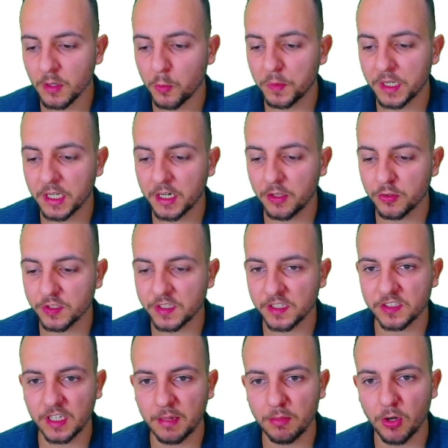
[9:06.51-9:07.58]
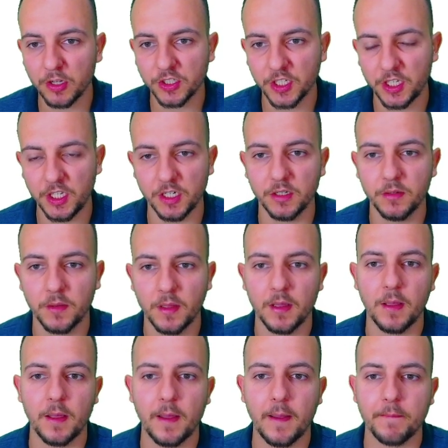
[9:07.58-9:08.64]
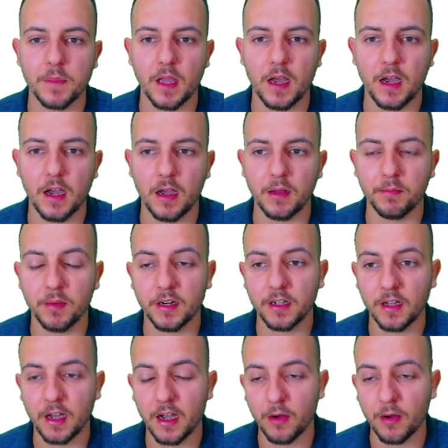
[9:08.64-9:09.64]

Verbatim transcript: We're gonna use the same logic here, but